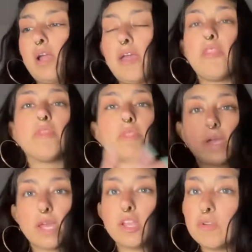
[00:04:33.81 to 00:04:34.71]
And then
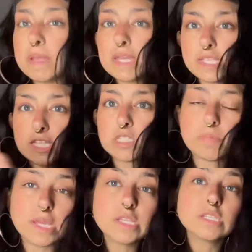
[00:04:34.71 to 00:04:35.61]
again, you're making that
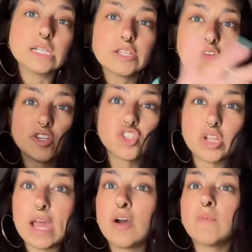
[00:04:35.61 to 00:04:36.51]
space and clearing
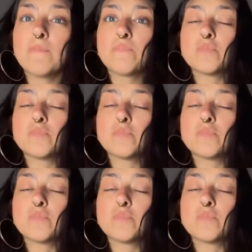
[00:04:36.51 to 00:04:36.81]
shut out,